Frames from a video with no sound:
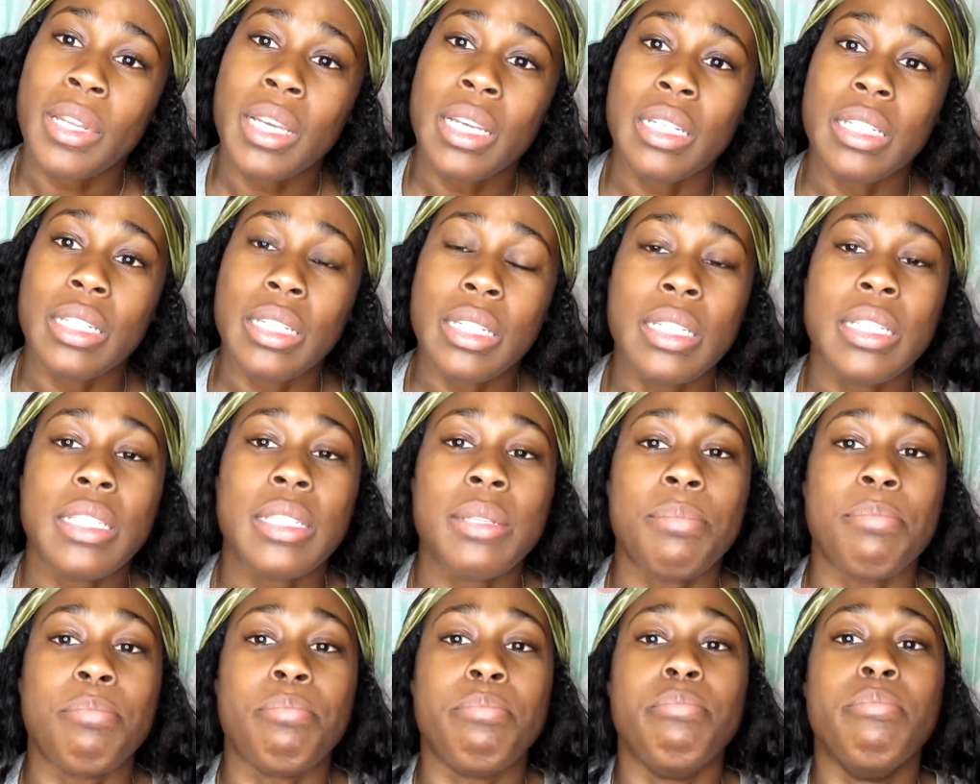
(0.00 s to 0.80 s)
This
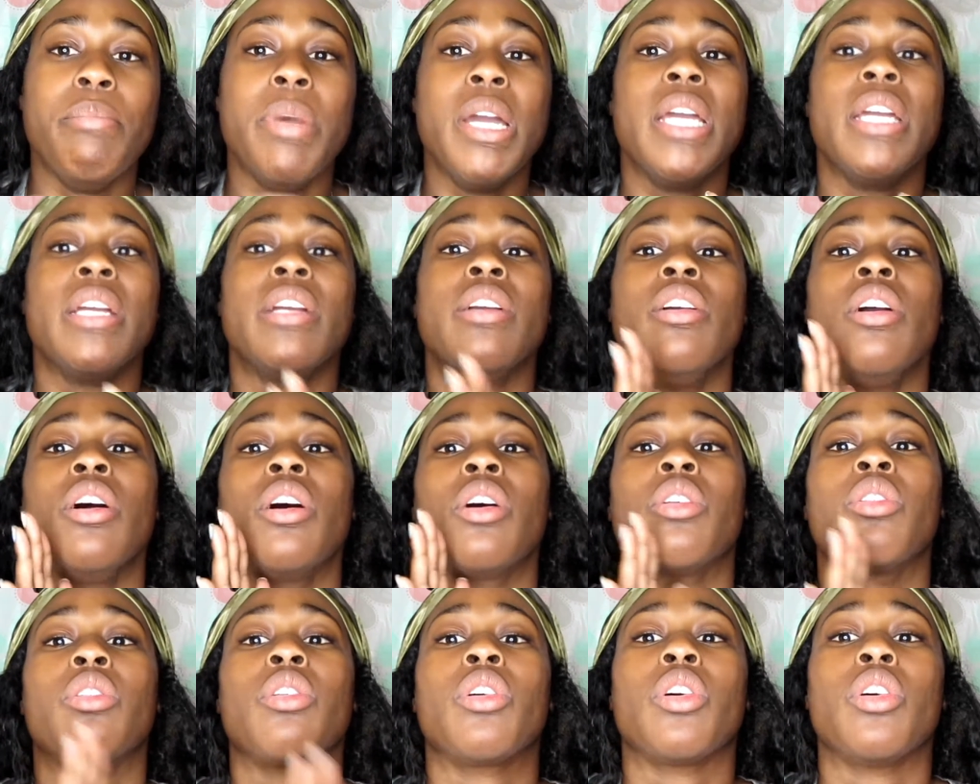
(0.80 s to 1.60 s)
big
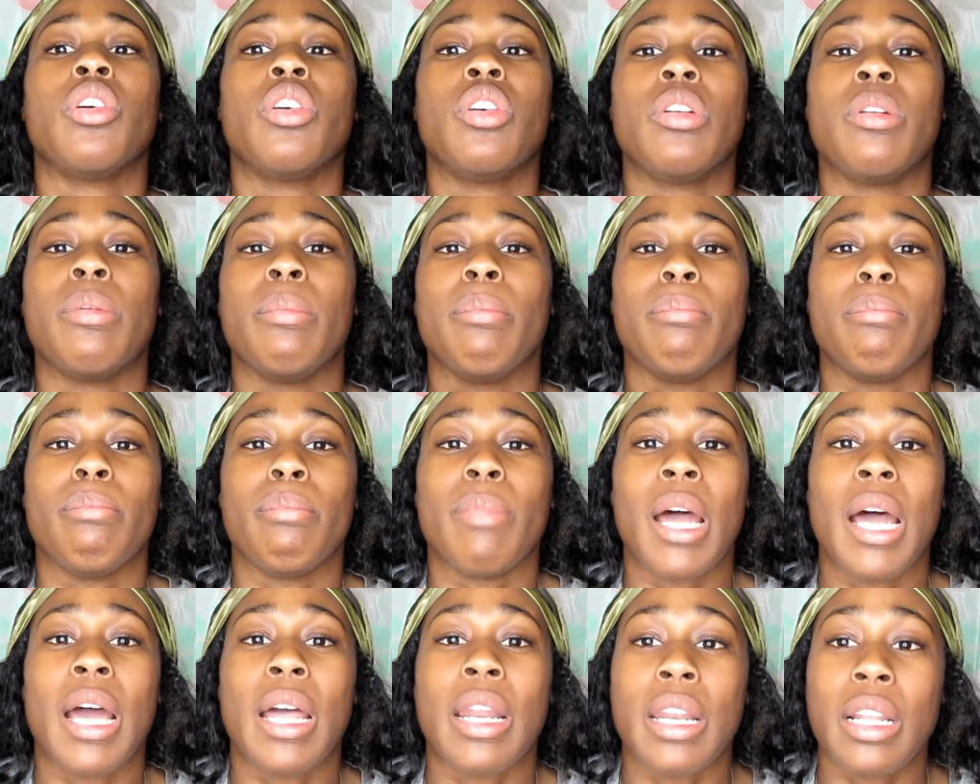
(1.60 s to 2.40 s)
grown
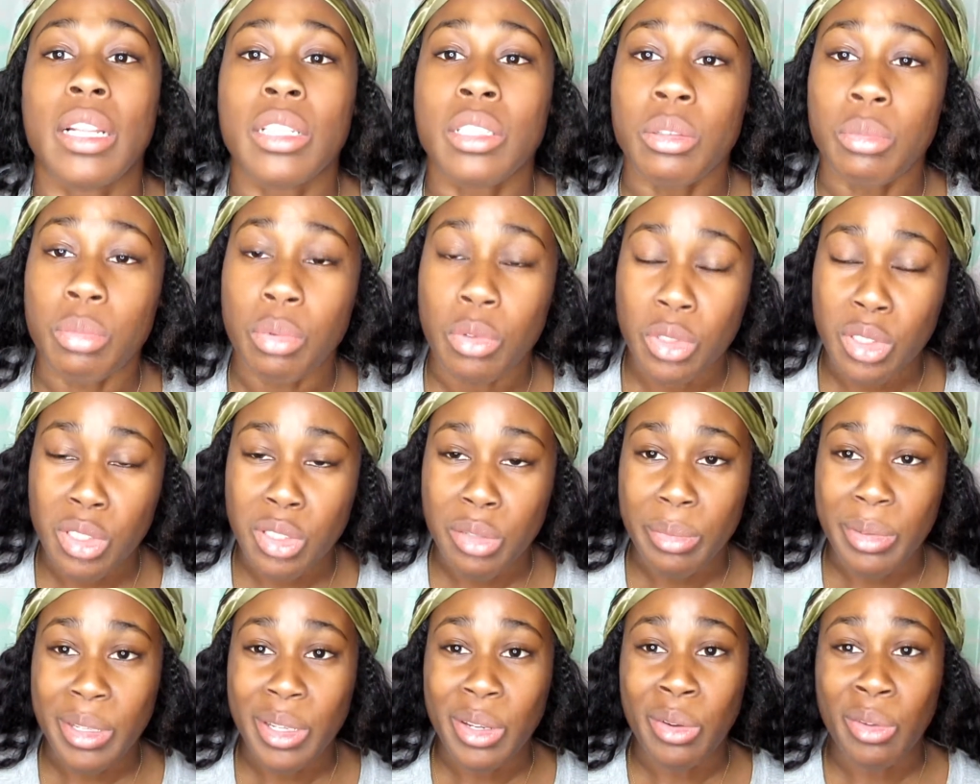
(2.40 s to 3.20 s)
man that's supposed to
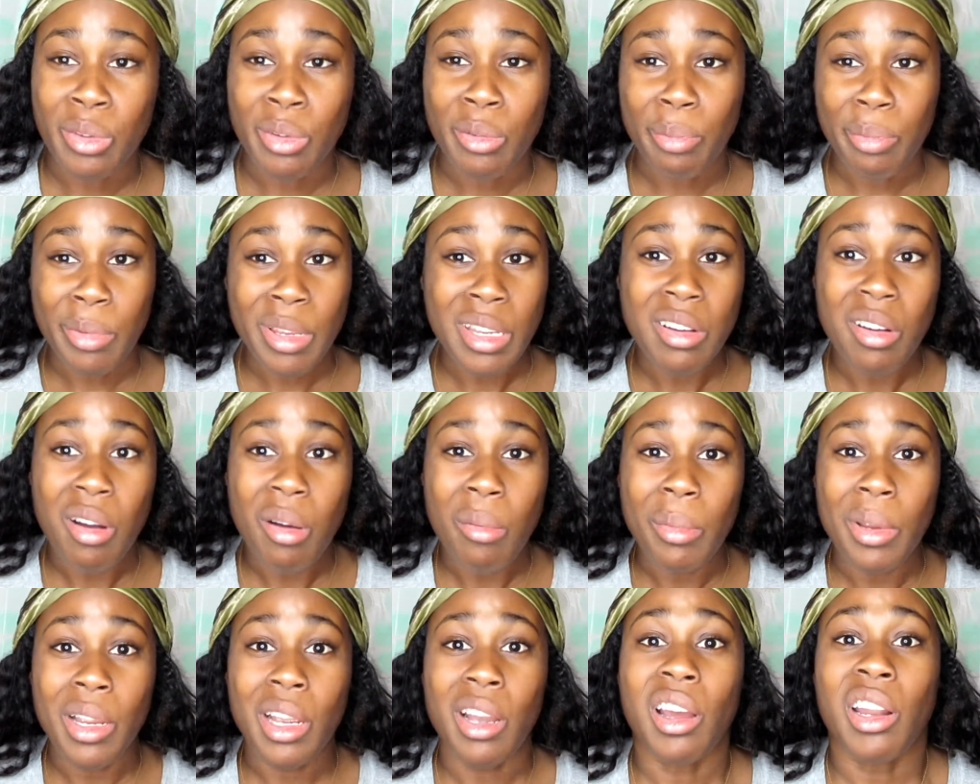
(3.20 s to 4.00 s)
be
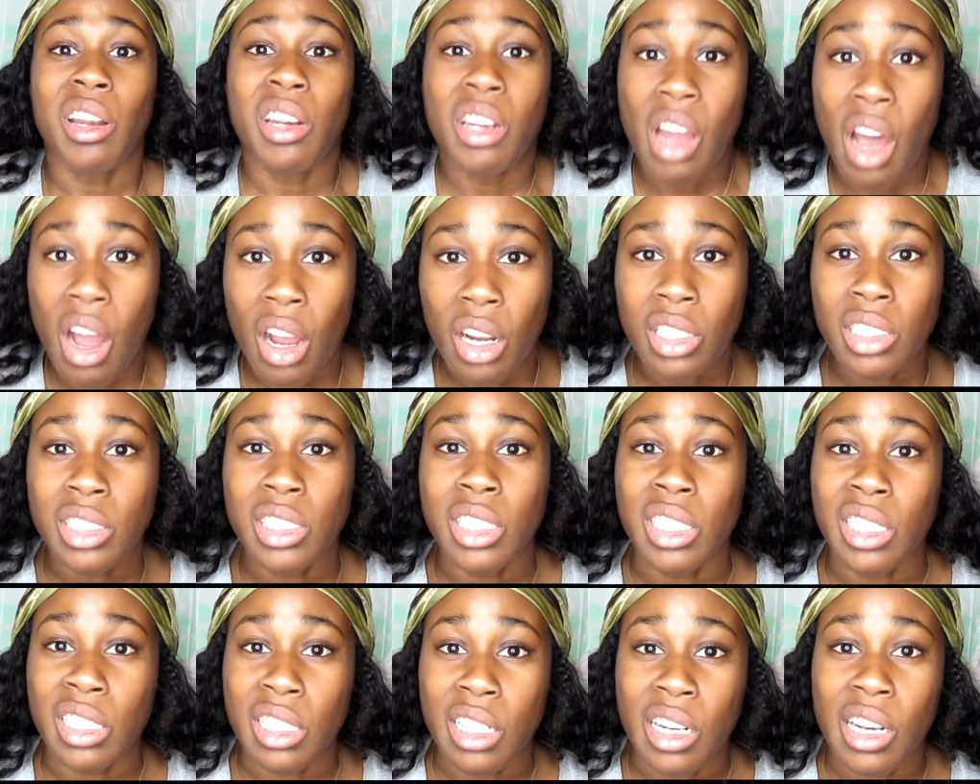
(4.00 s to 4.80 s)
becoming a doctor
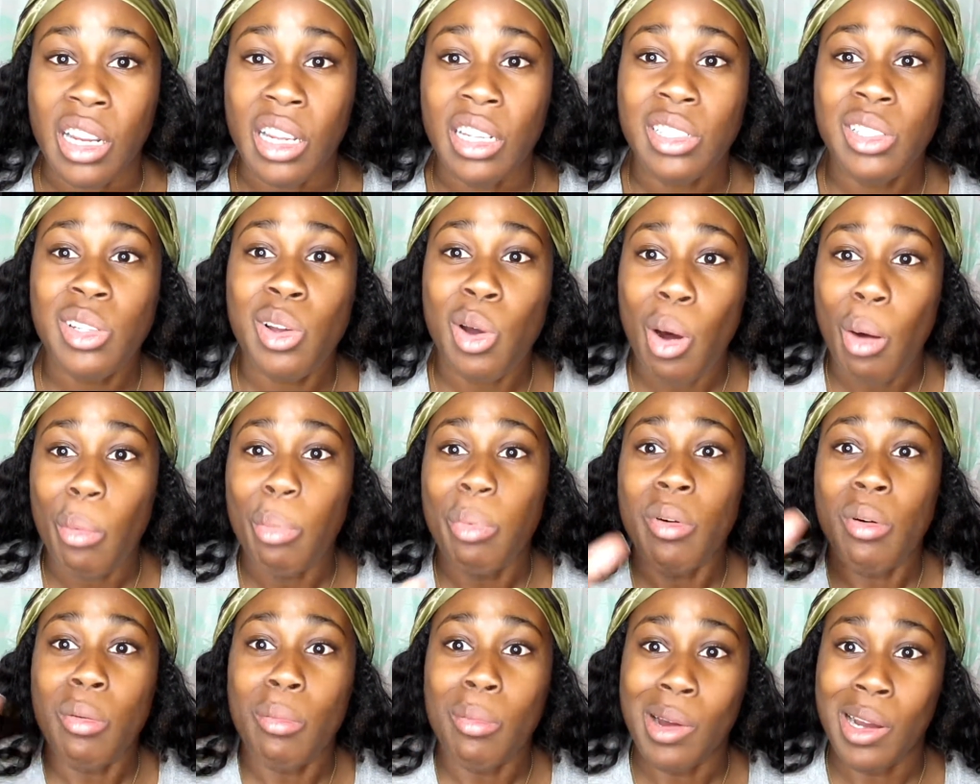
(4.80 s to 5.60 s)
in the next
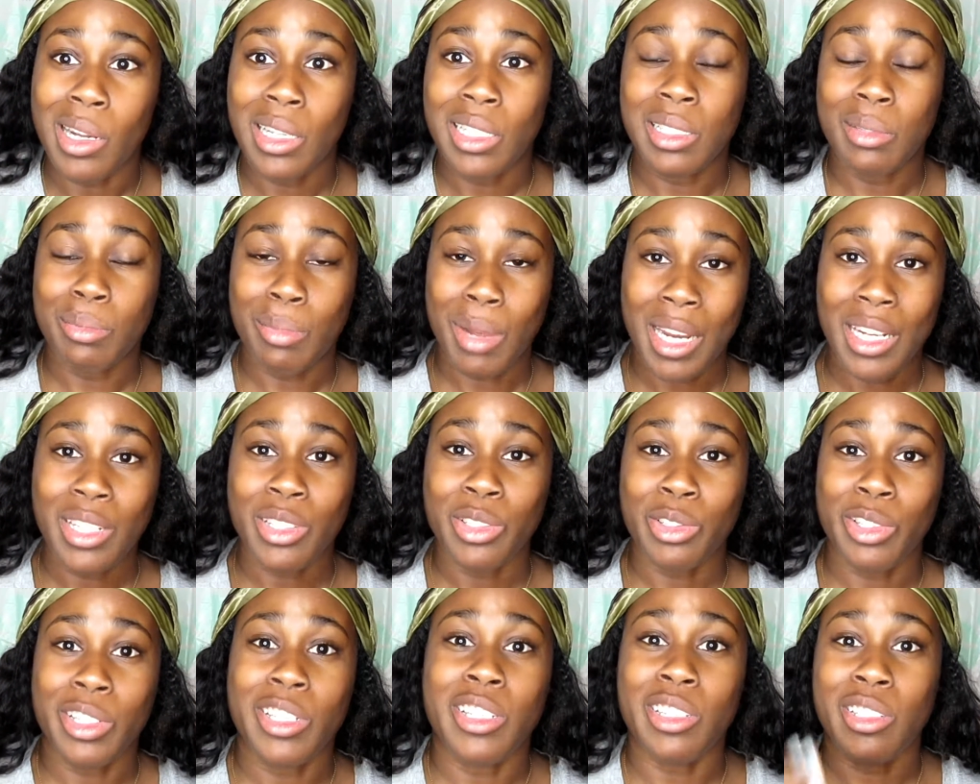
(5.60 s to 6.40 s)
couple months. Mind you,
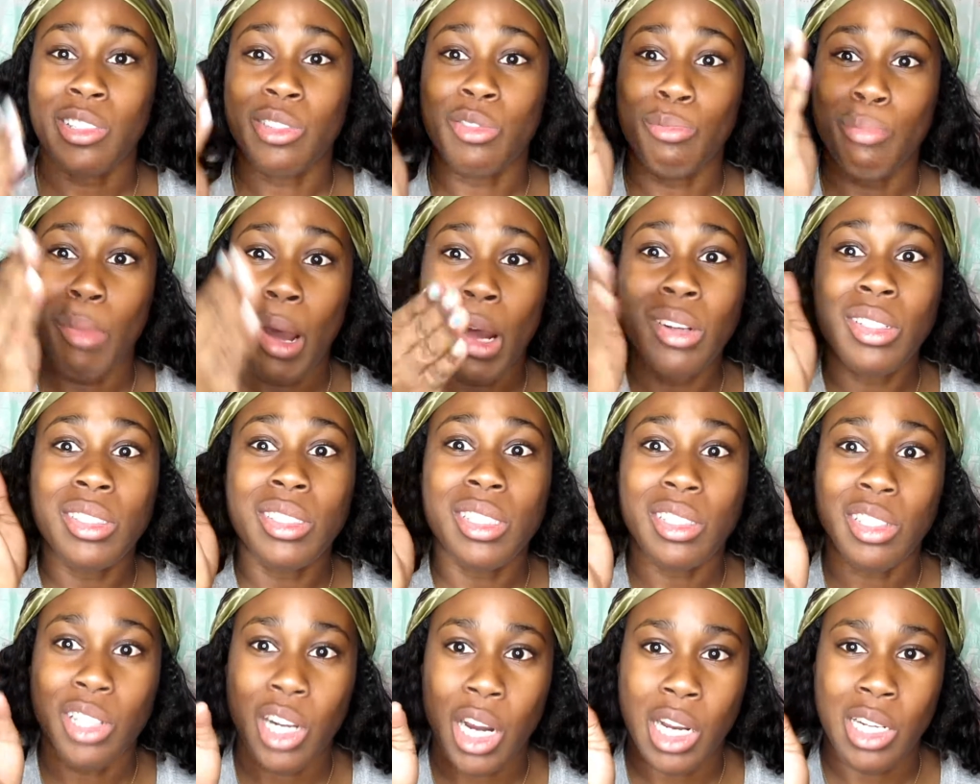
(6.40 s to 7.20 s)
he's about to
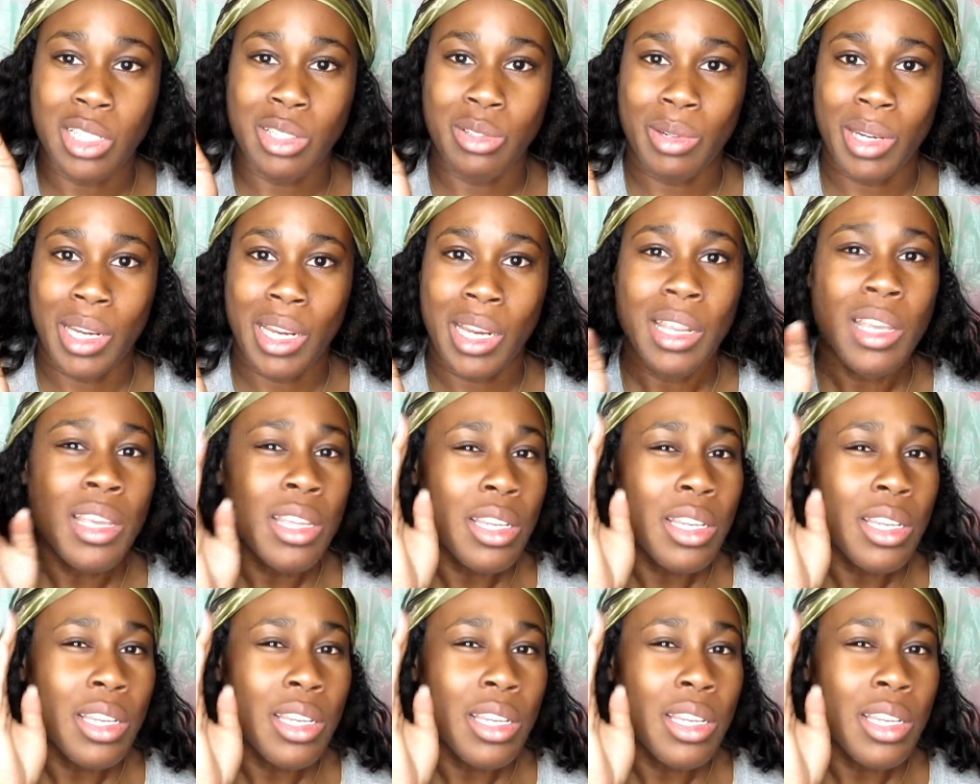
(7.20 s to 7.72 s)
graduate.